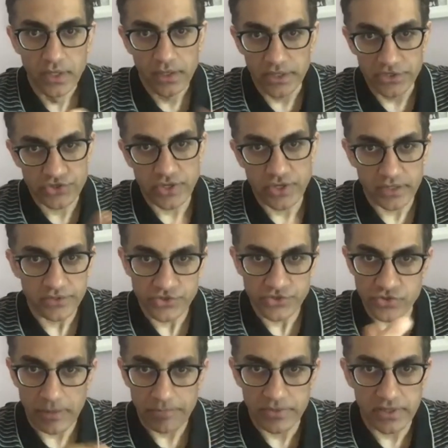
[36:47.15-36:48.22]
it's getting
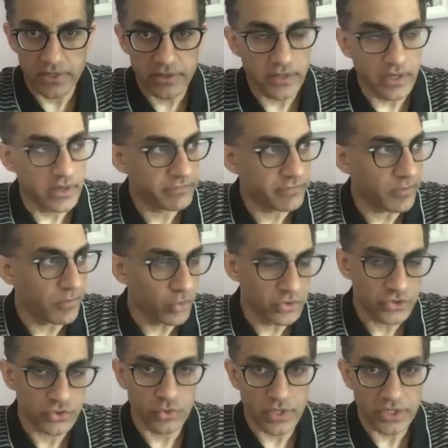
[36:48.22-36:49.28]
disrupted from old school